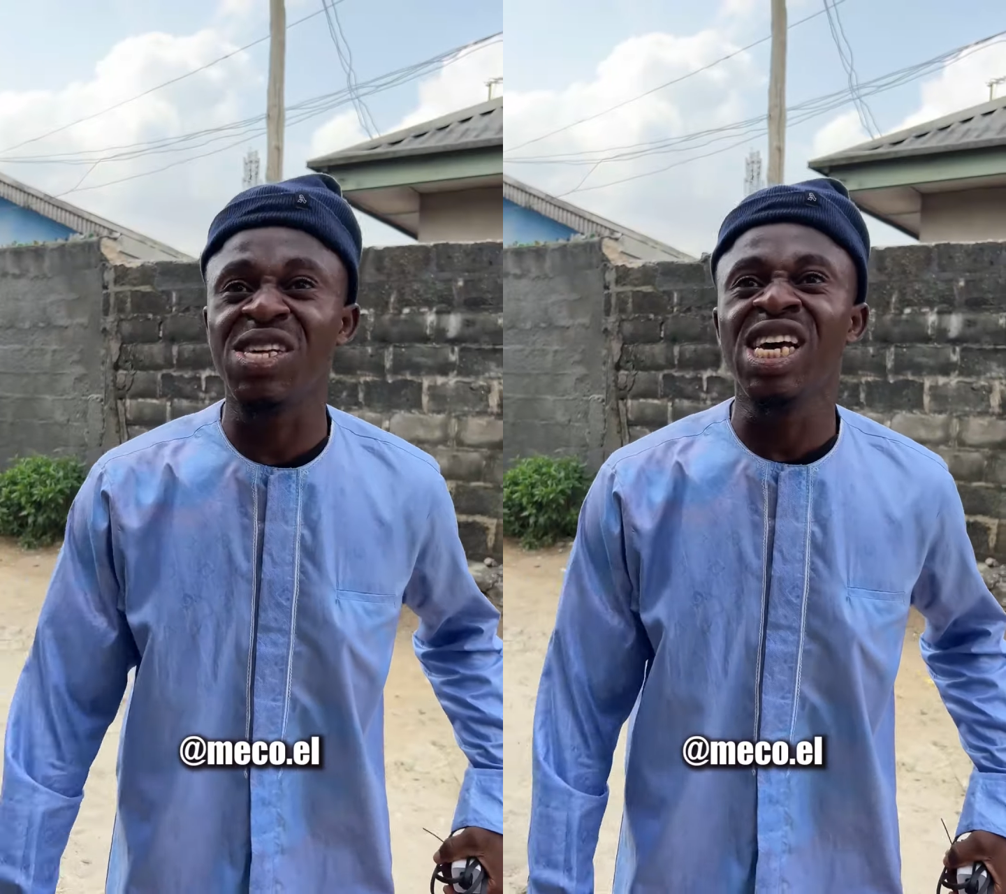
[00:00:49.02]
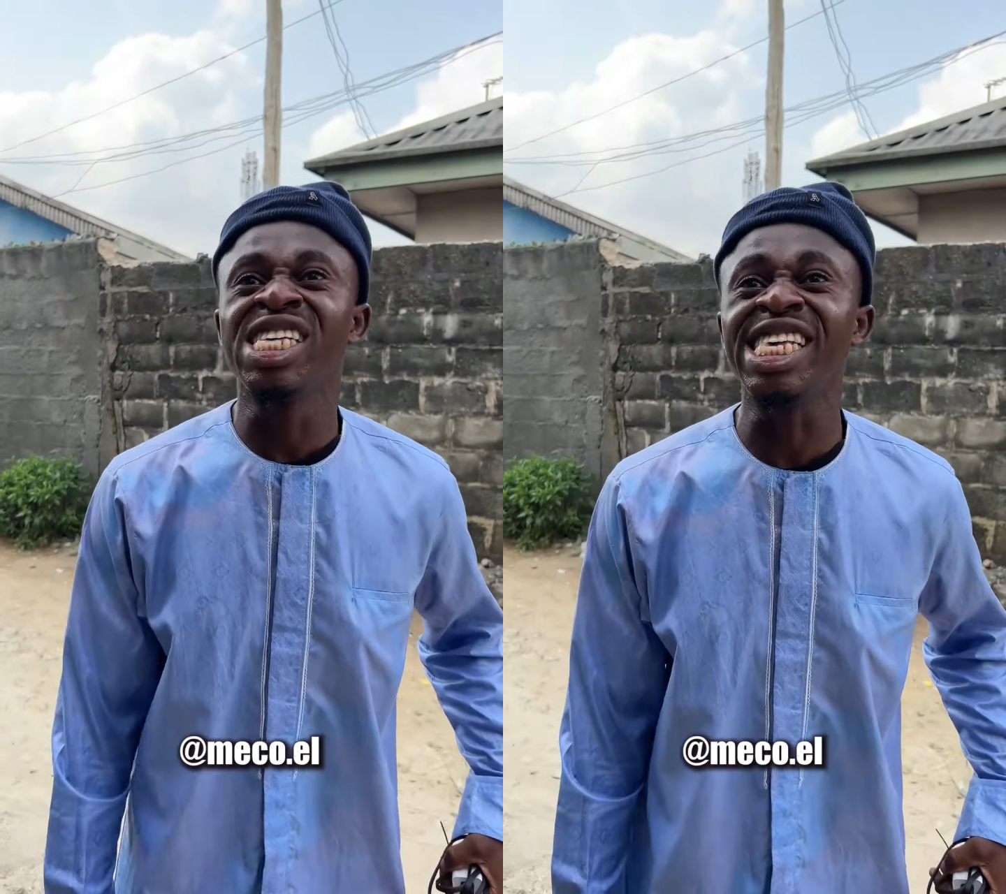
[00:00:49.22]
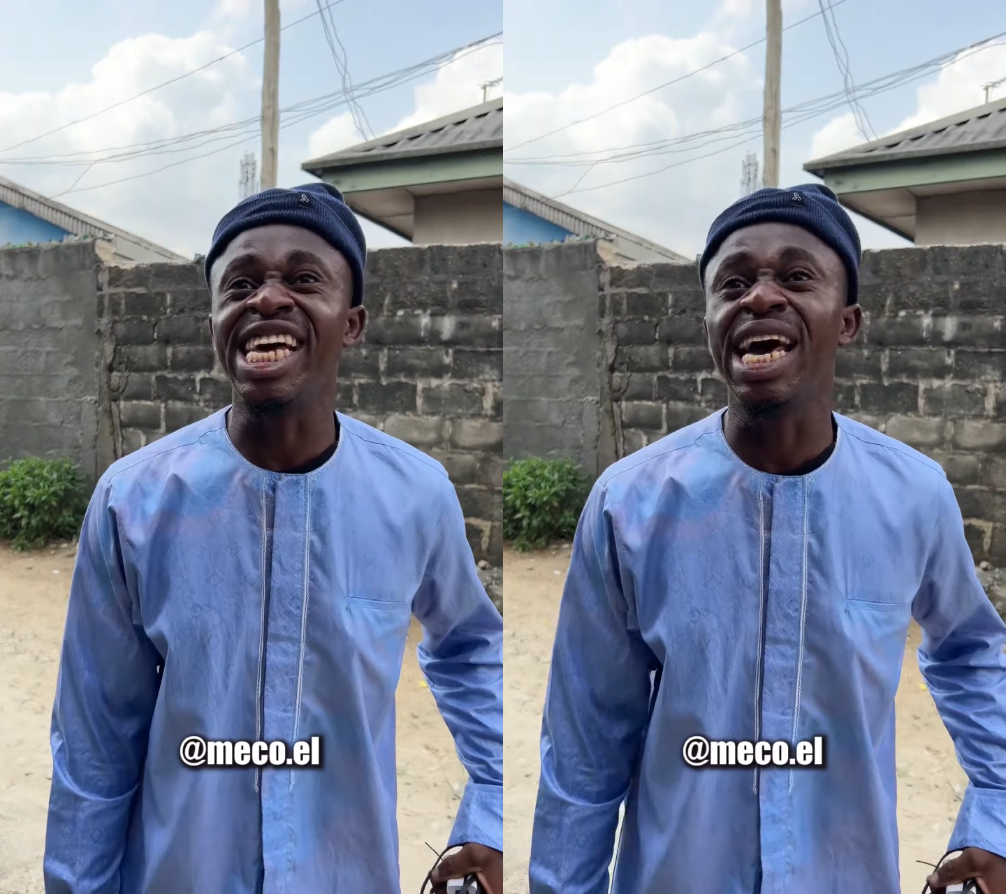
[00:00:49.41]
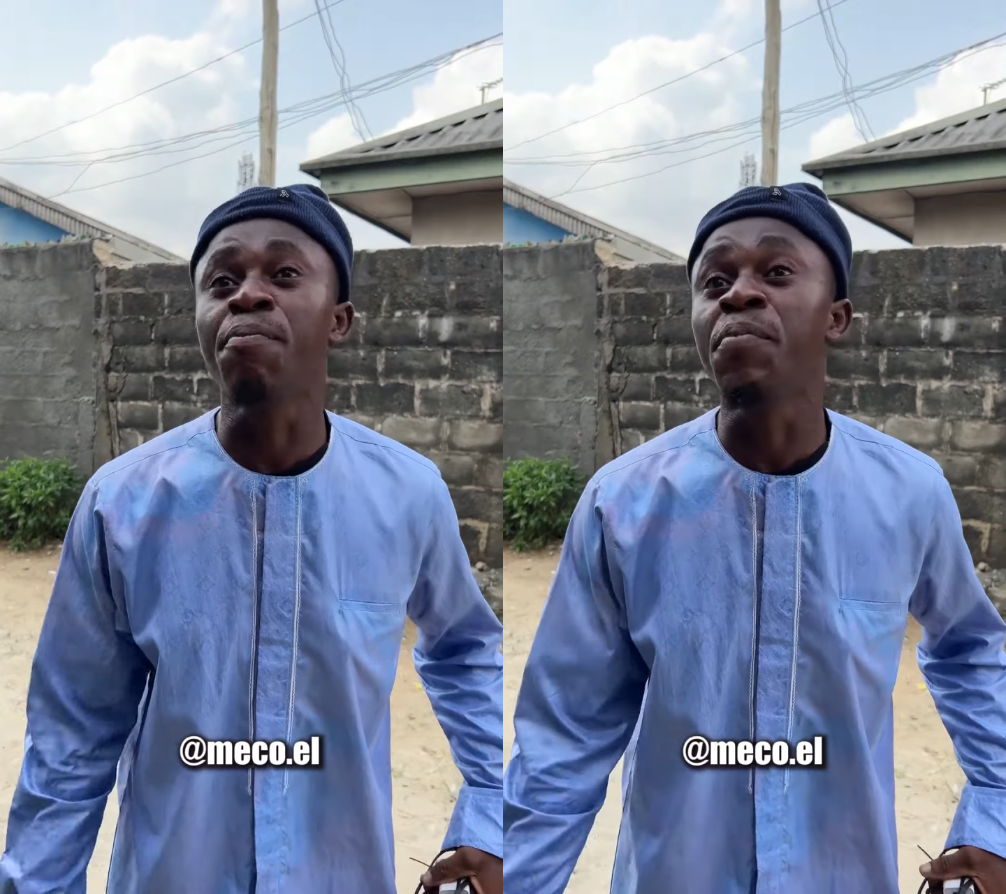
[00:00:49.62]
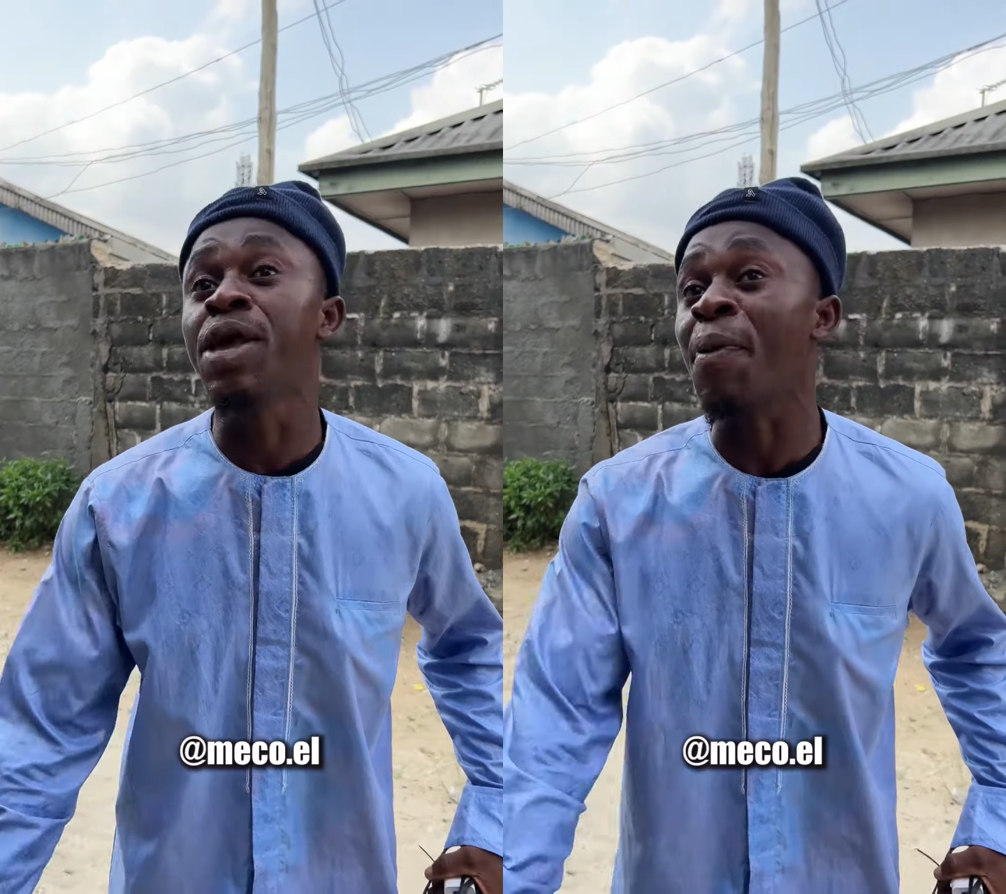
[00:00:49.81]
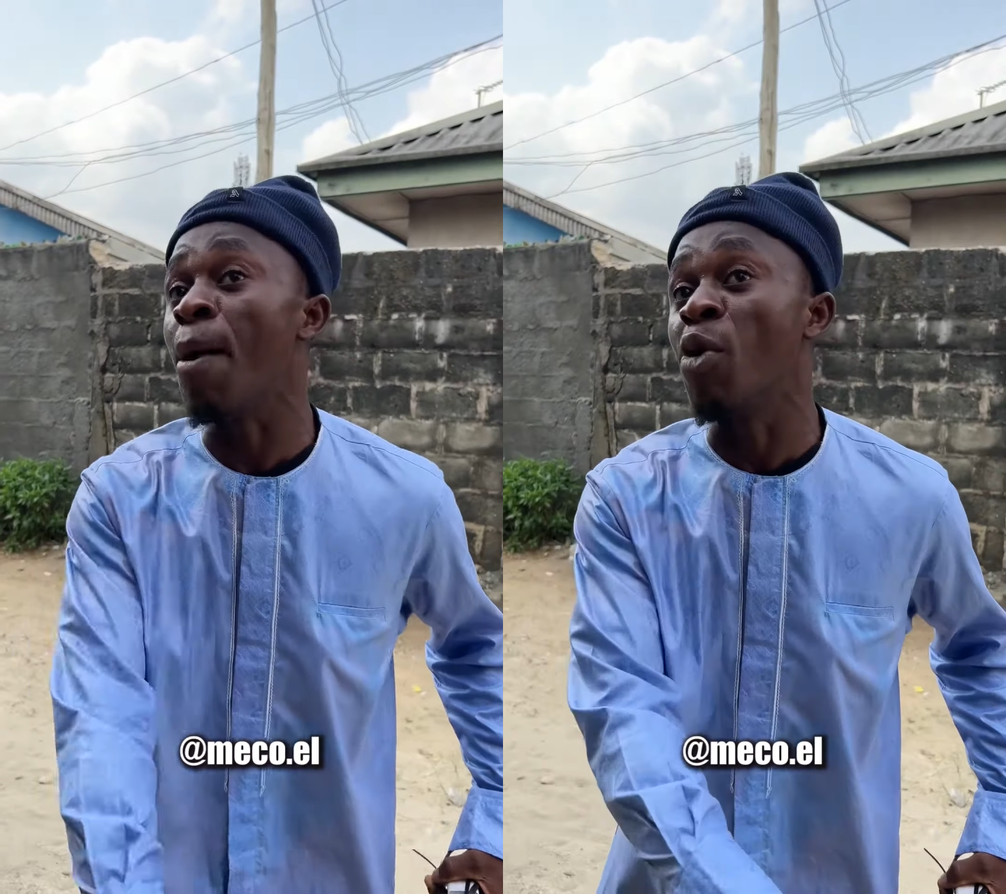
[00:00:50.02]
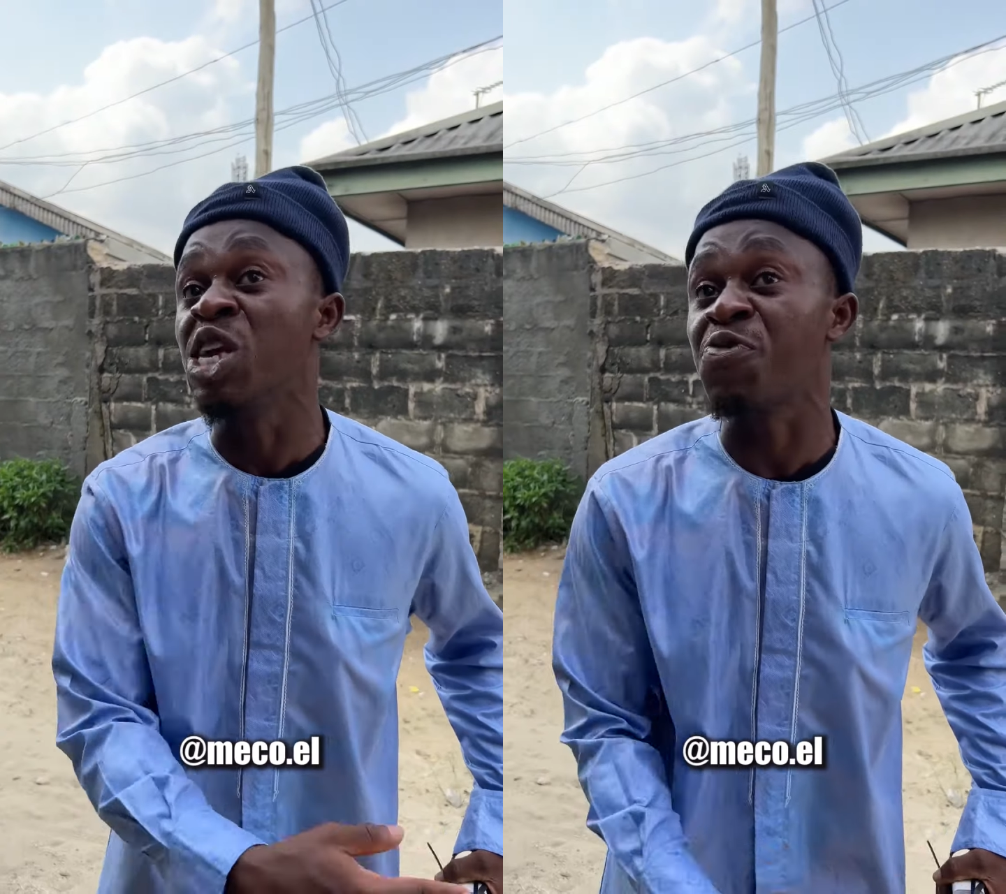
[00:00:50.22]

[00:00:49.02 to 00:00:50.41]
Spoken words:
Yesterday, Nepal and police